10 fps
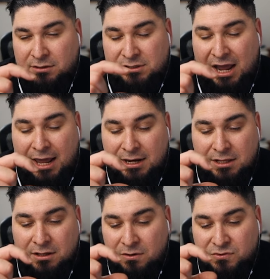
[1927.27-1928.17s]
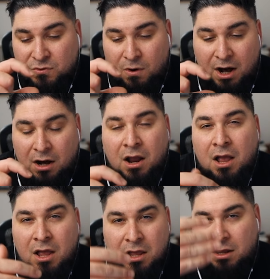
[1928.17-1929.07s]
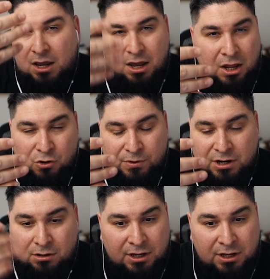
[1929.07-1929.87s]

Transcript: tiny little square on a reel.